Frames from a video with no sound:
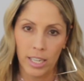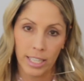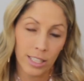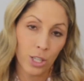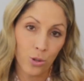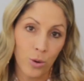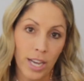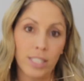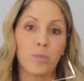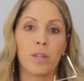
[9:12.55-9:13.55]
in the
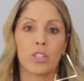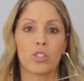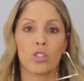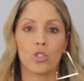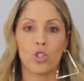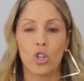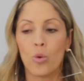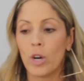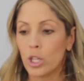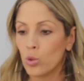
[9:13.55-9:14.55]
US, because you
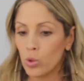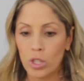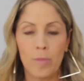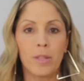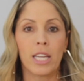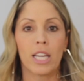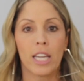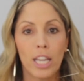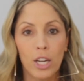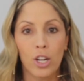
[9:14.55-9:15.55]
don't want to do something
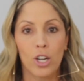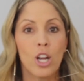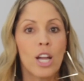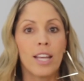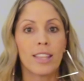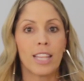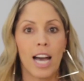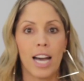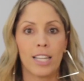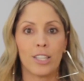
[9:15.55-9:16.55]
here
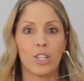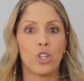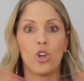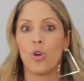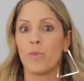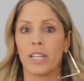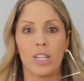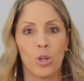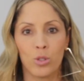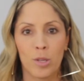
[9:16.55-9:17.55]
that nobody
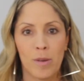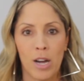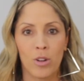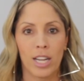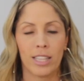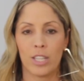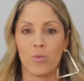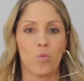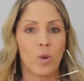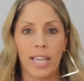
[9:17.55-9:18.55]
knows about and
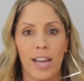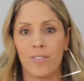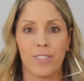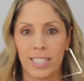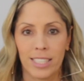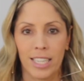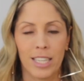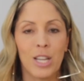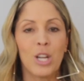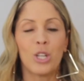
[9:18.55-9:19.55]
then we can't fix
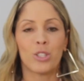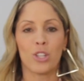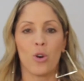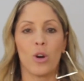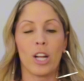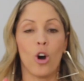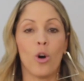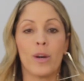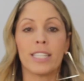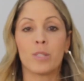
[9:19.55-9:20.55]
it. So
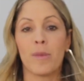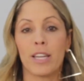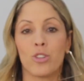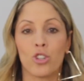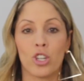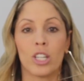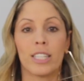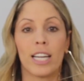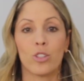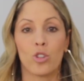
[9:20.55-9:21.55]
always make
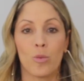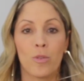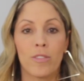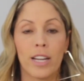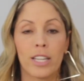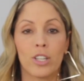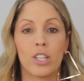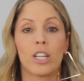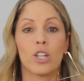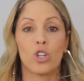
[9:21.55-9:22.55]
sure that your
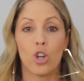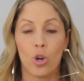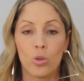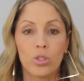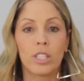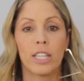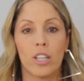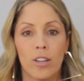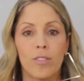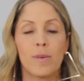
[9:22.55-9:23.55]
provider knows
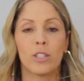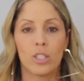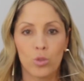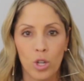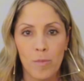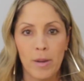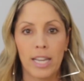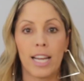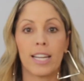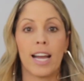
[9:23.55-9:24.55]
enough about the
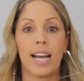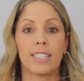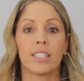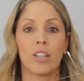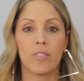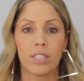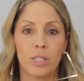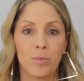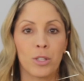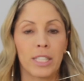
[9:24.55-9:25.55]
treatment and has enough
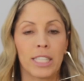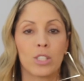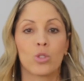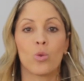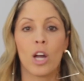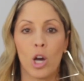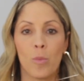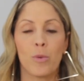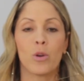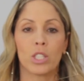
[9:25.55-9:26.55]
experience to
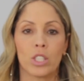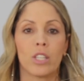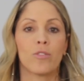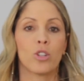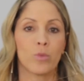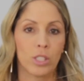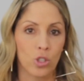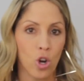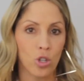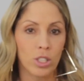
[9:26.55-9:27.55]
help you achieve your
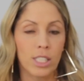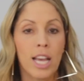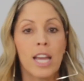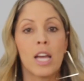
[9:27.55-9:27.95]
results.